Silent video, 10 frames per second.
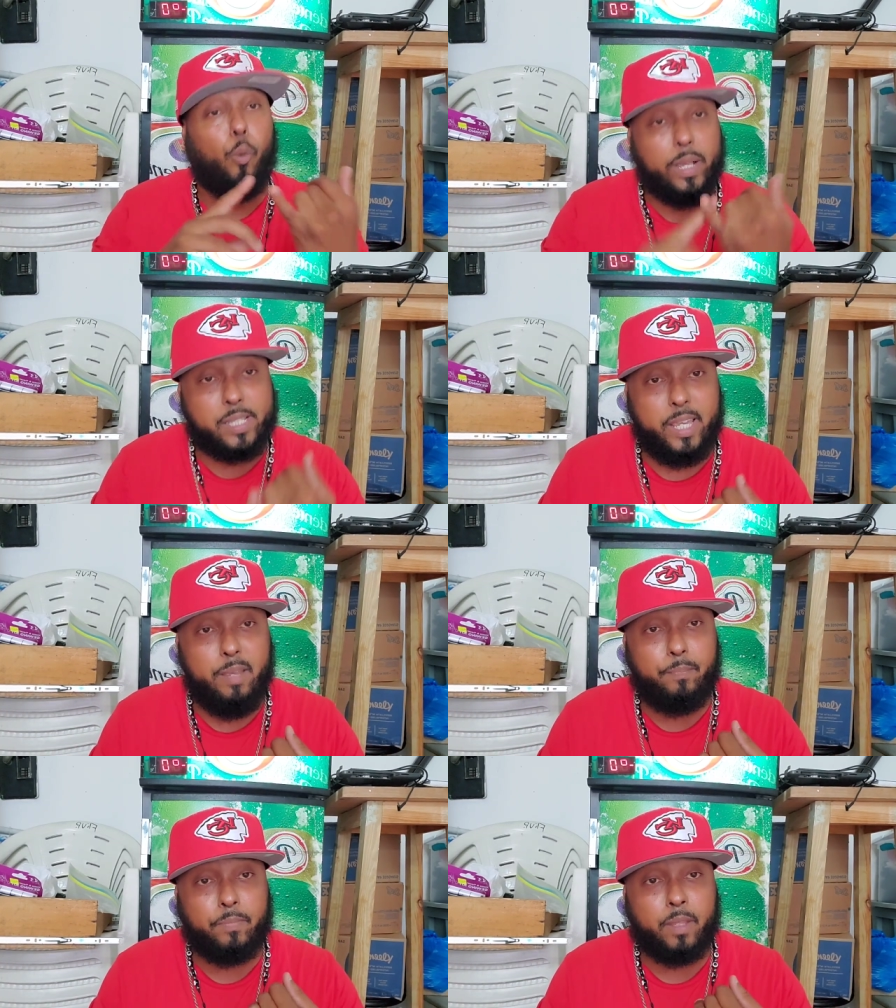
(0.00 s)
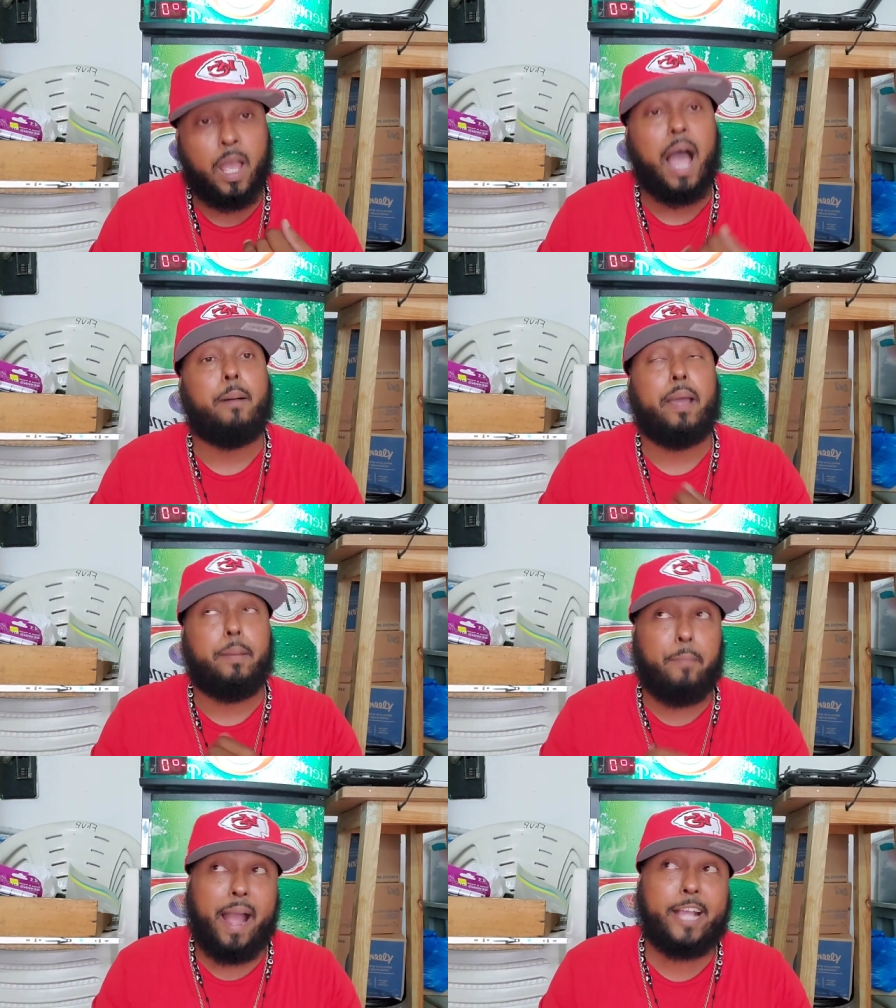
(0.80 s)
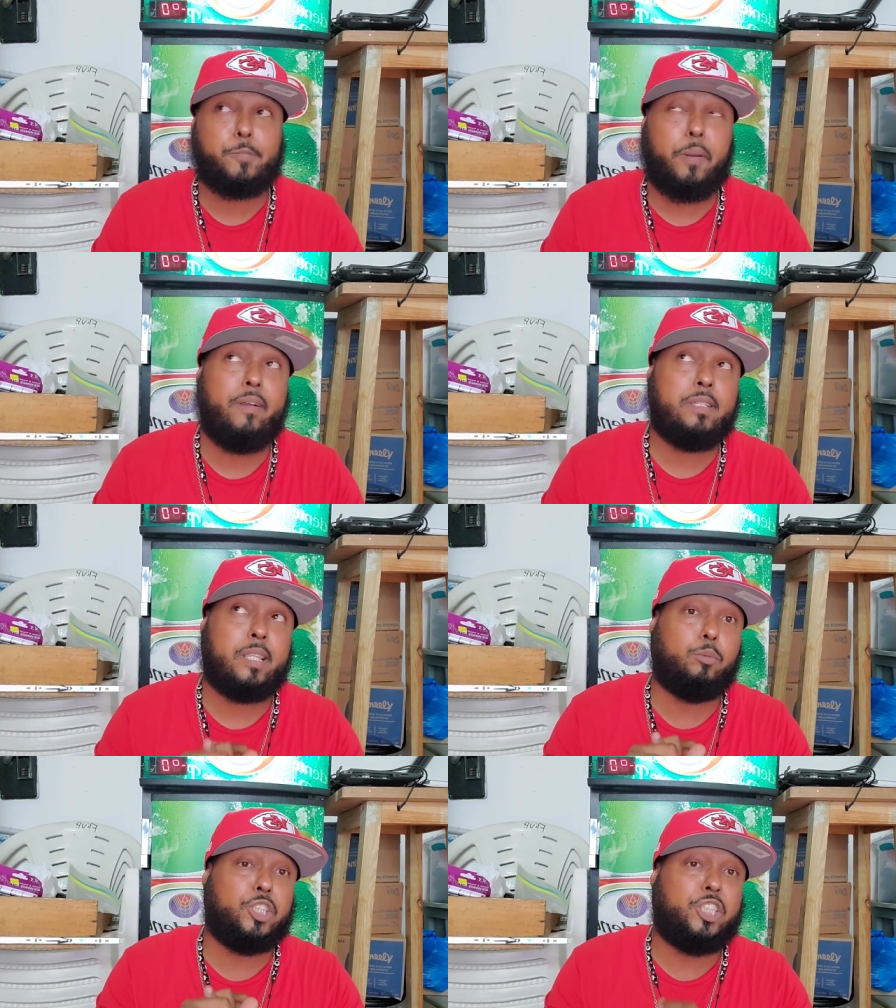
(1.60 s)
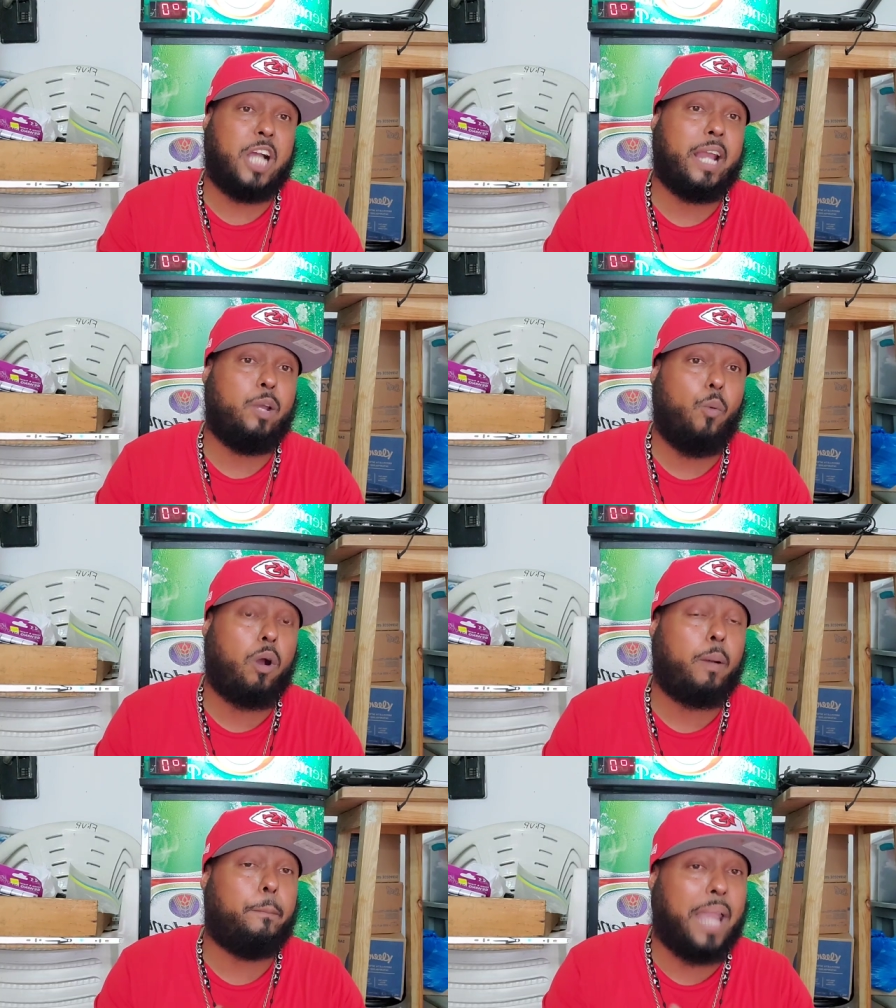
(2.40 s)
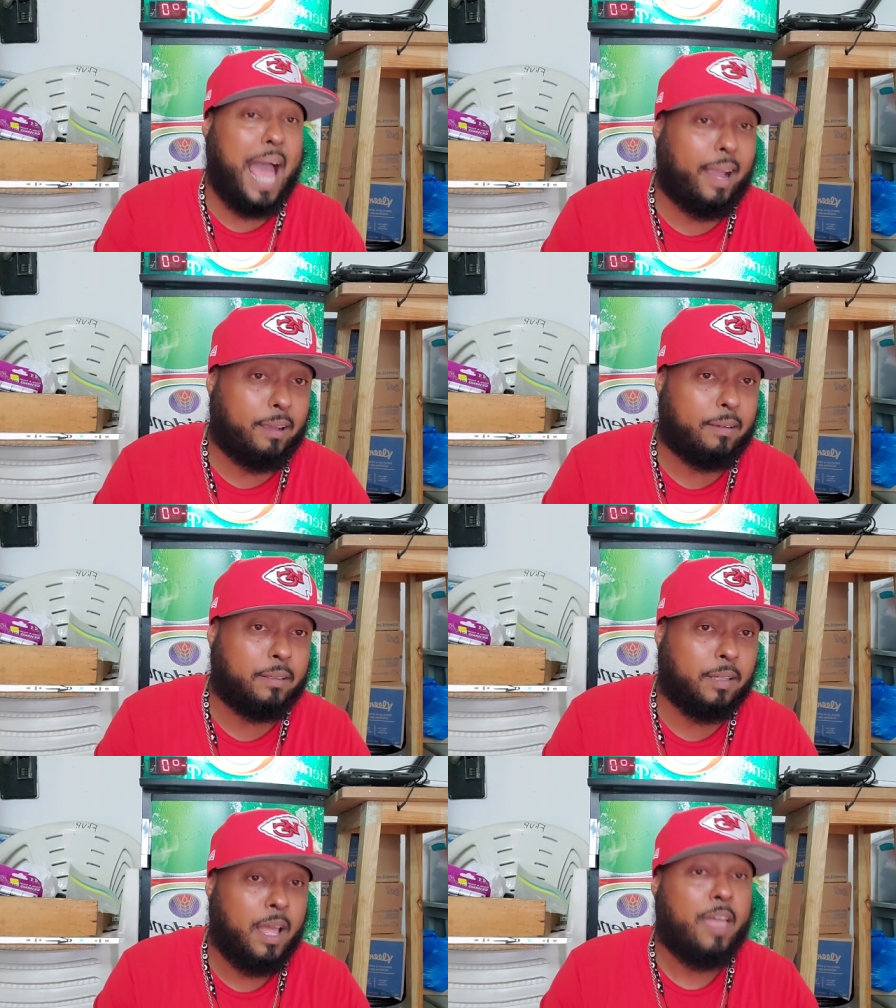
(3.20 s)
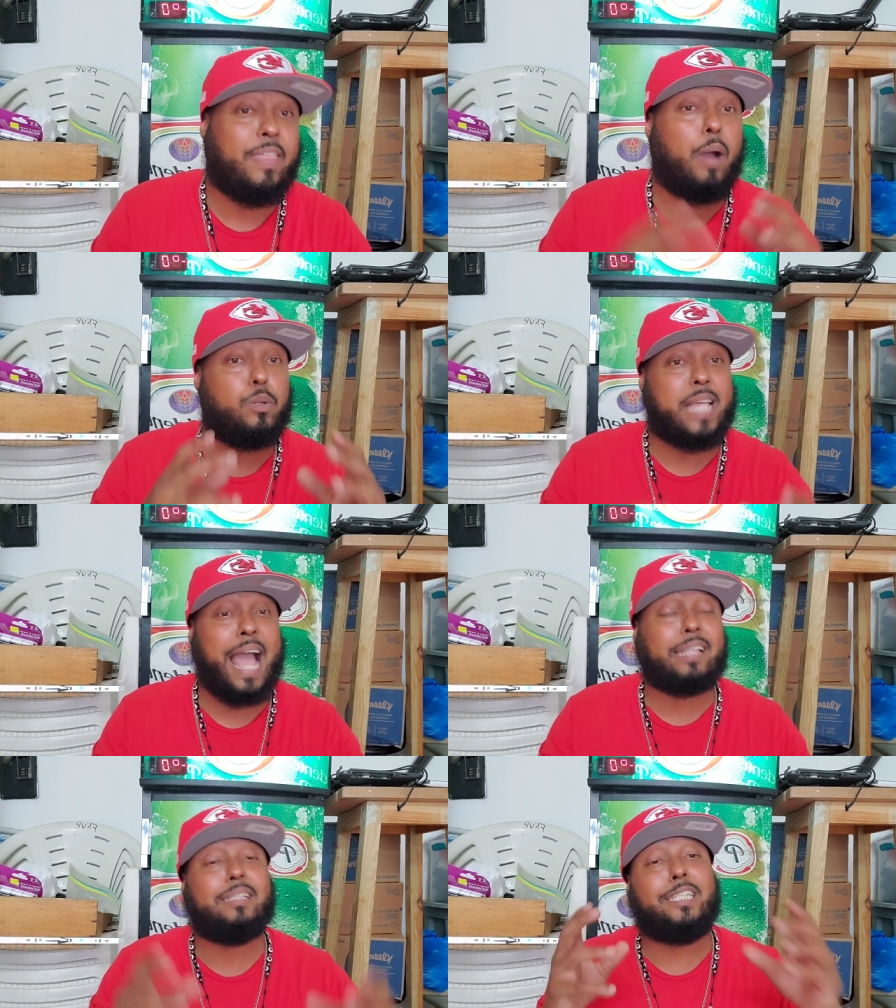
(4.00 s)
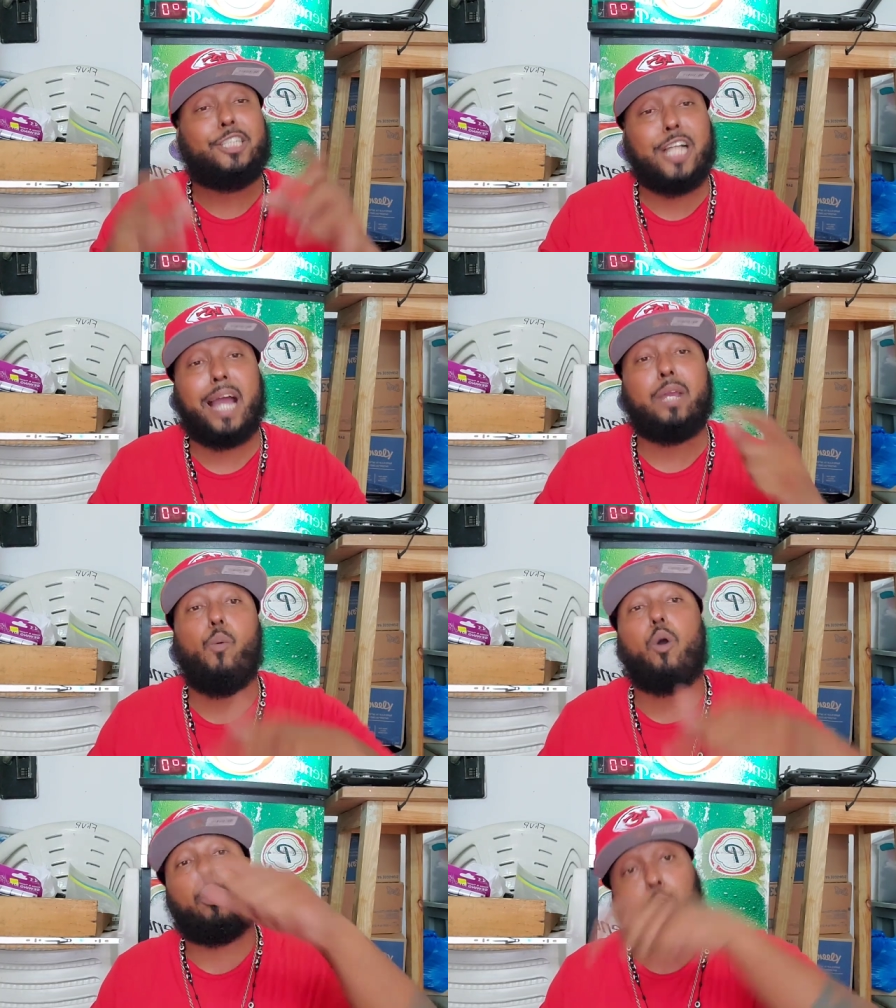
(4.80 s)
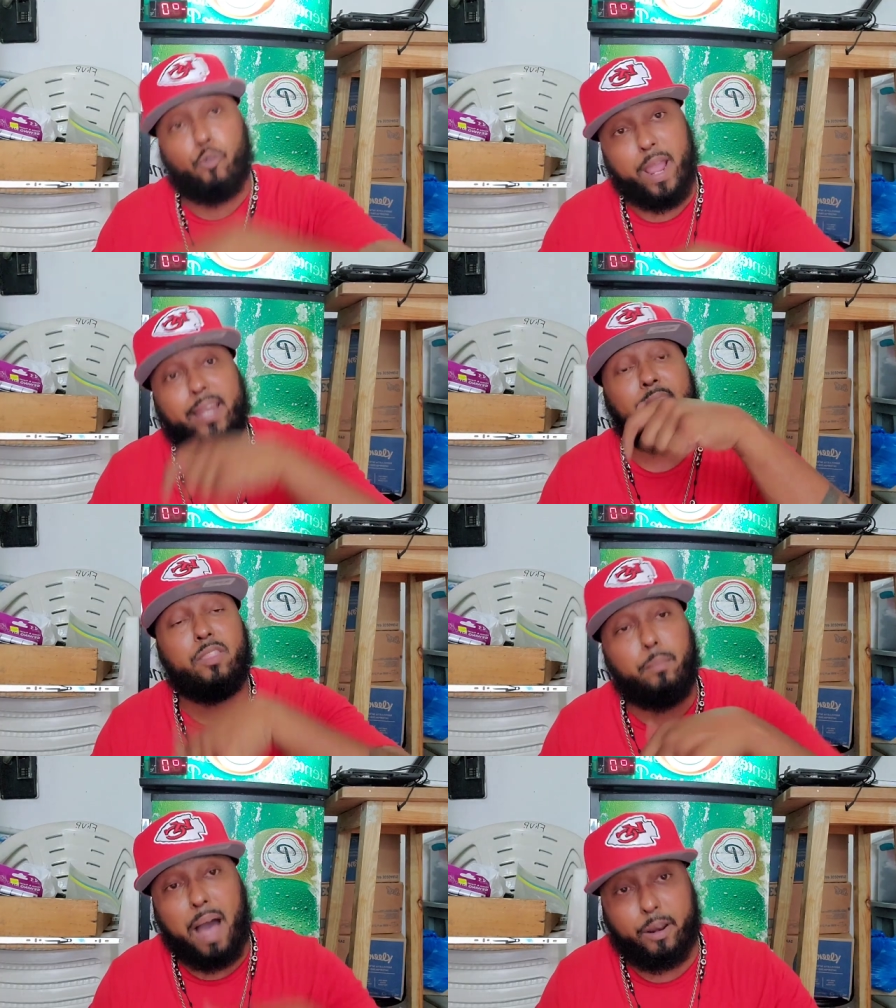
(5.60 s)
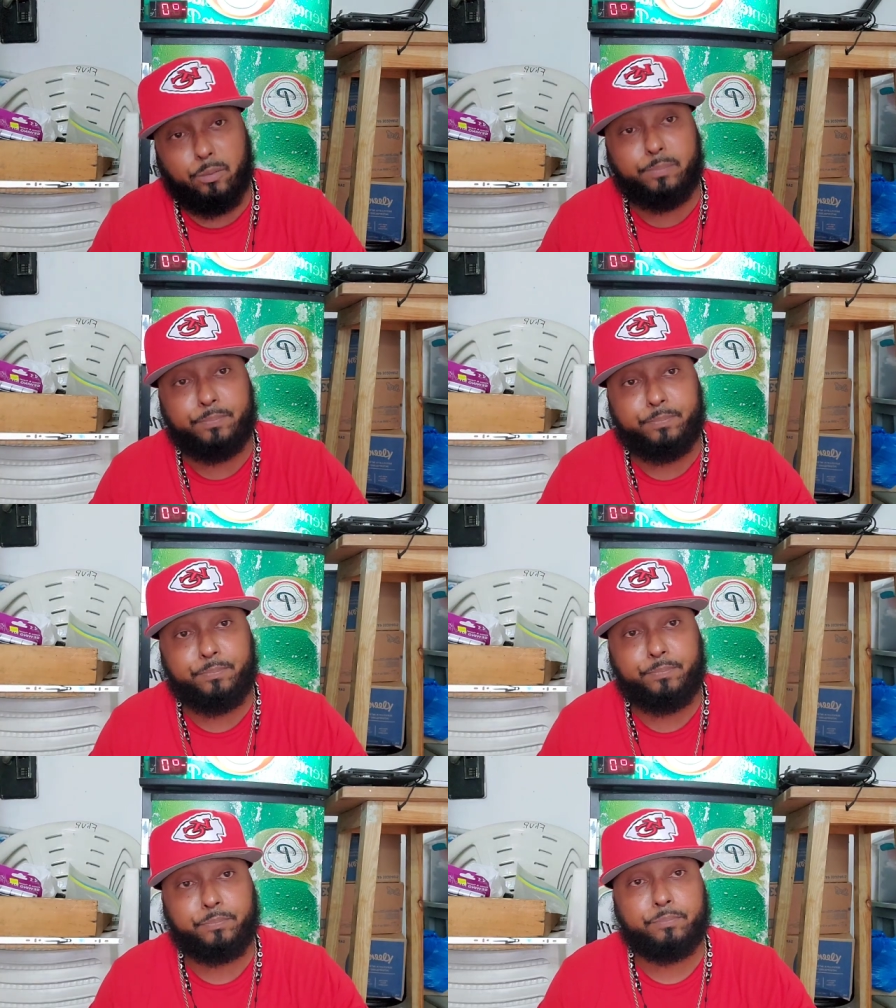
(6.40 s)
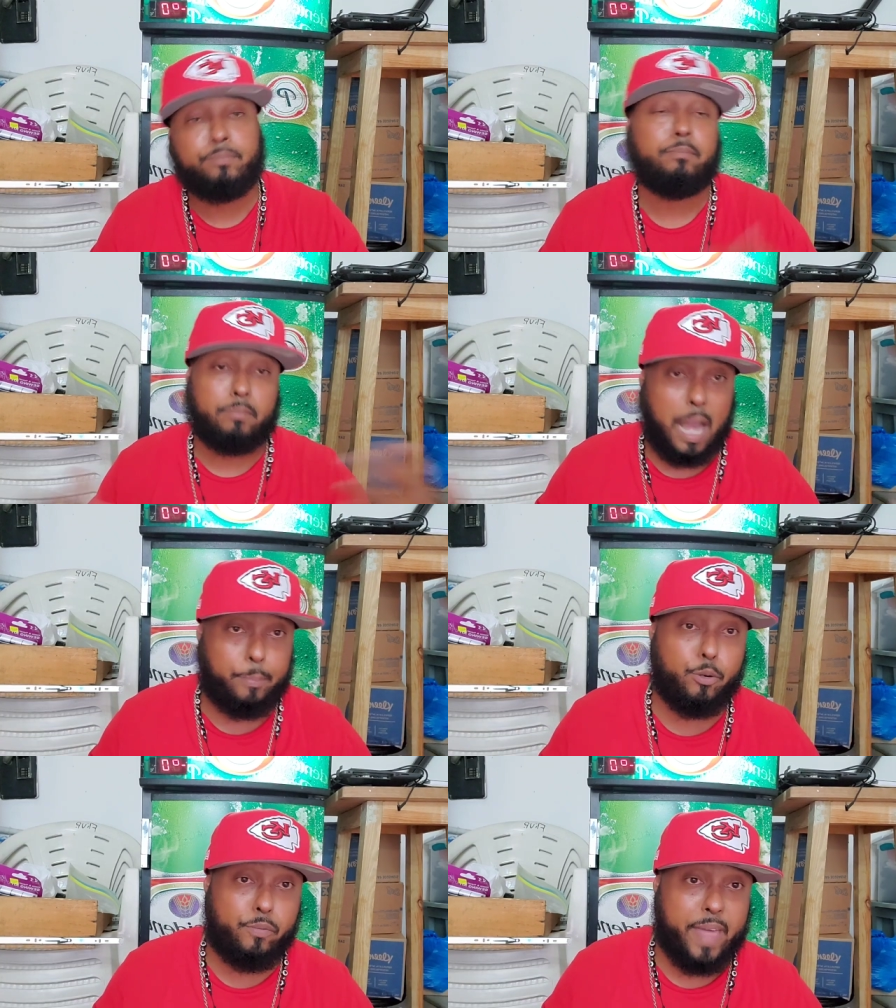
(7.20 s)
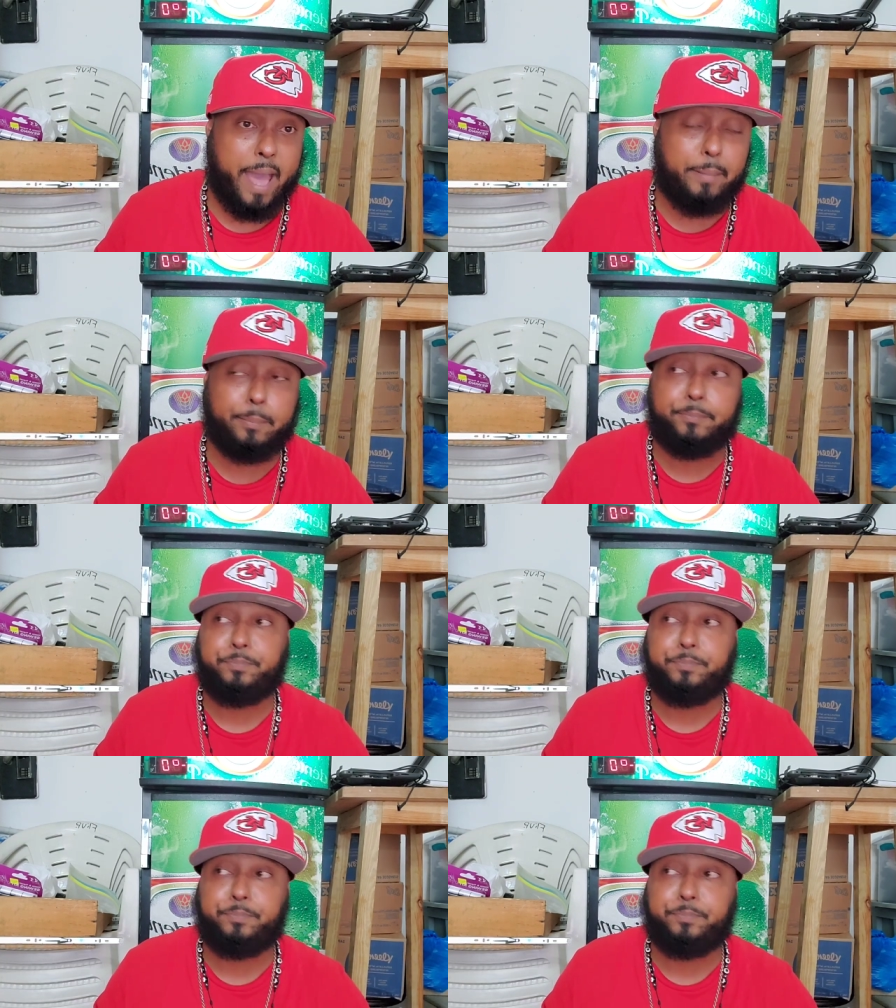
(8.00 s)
Whiskey. In my experience, there was Johnny Walker Black. That was actually Johnny Walker Red in the bottle. I proved that.